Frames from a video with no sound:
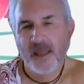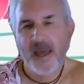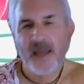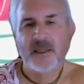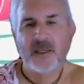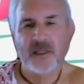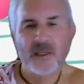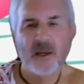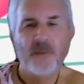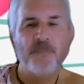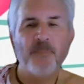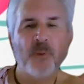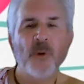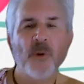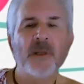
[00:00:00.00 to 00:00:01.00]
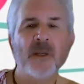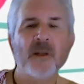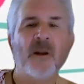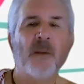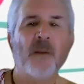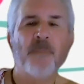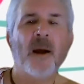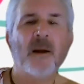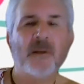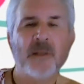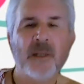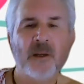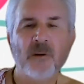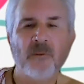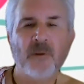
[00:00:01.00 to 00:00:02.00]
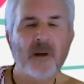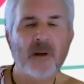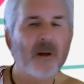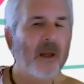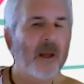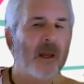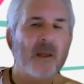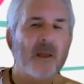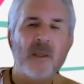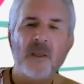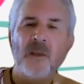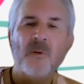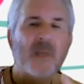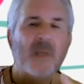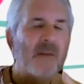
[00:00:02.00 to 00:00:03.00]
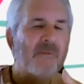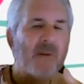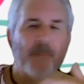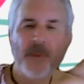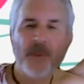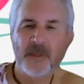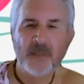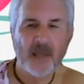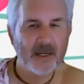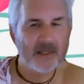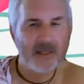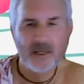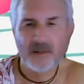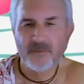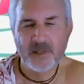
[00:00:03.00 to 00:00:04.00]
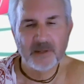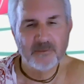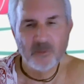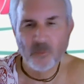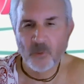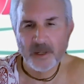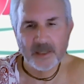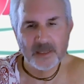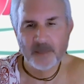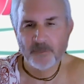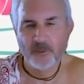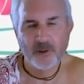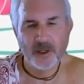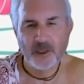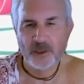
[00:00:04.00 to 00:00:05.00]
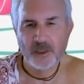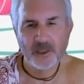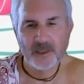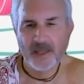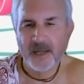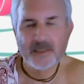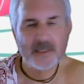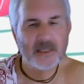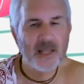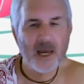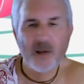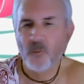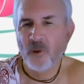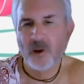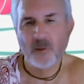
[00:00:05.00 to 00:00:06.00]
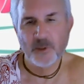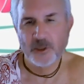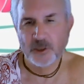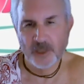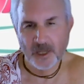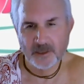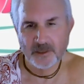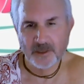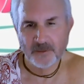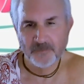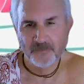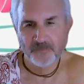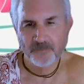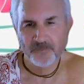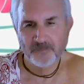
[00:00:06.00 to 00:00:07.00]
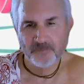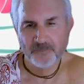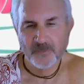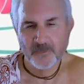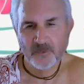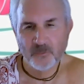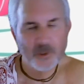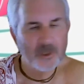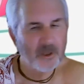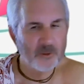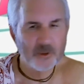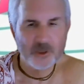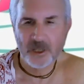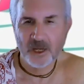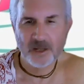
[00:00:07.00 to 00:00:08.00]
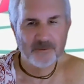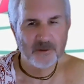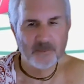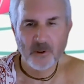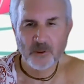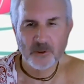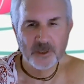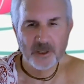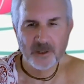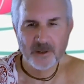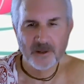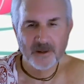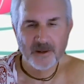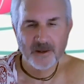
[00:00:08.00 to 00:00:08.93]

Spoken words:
At some point in our bhakti career, you give up this idea of even wanting liberation. That's not why we chant. We don't chant for moksha.